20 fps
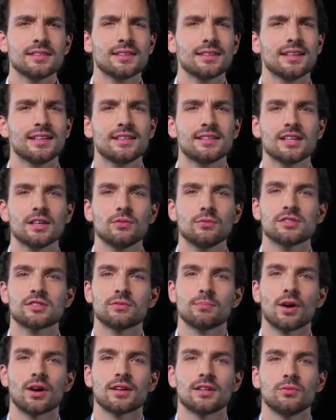India
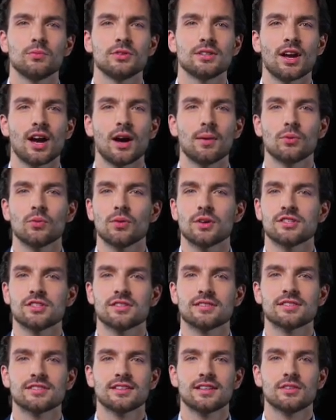responded with
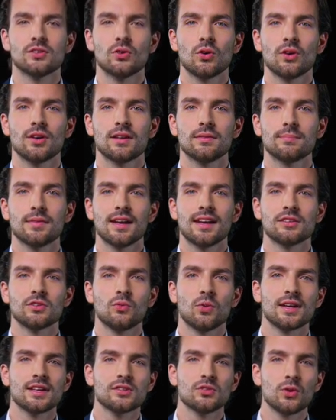Operation Sindoor in May
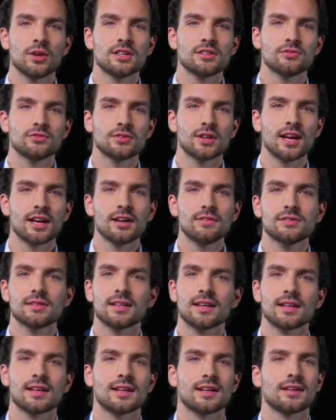2025,
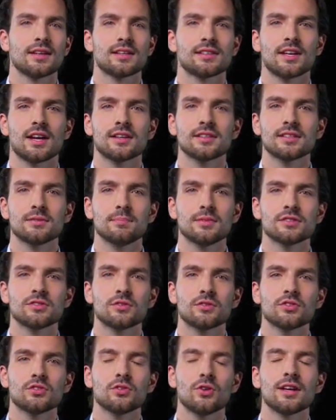conducting missile
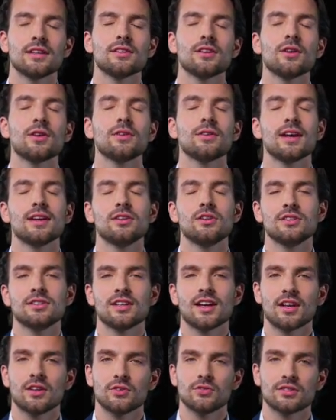strikes on alleged
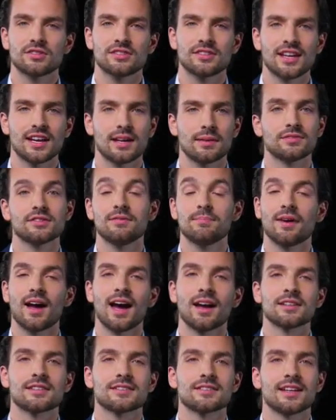terrorist camps in
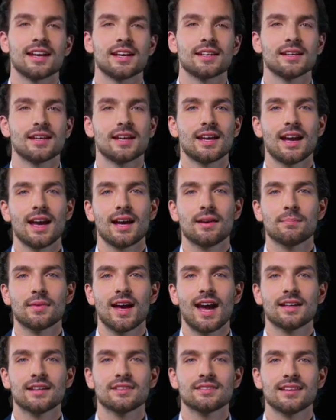Pakistan and
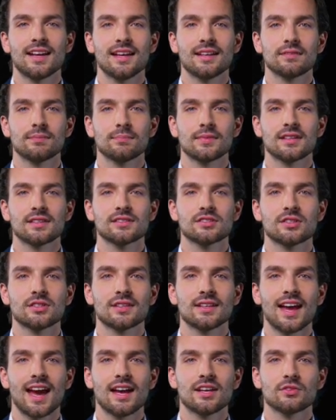Pakistan-administered
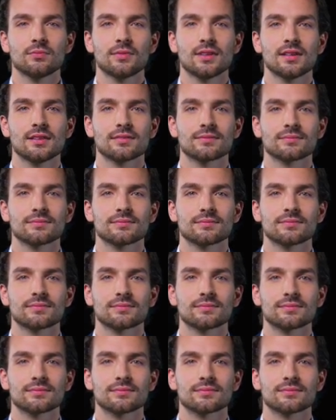Kashmir.
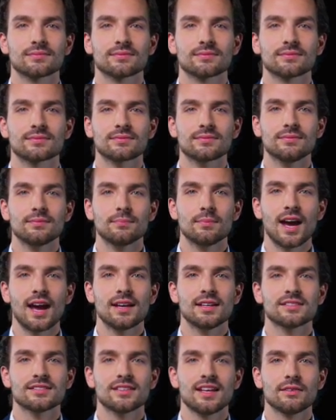
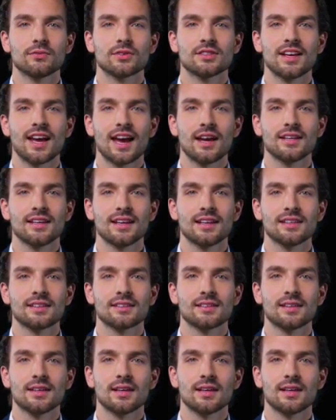Pakistan retaliated,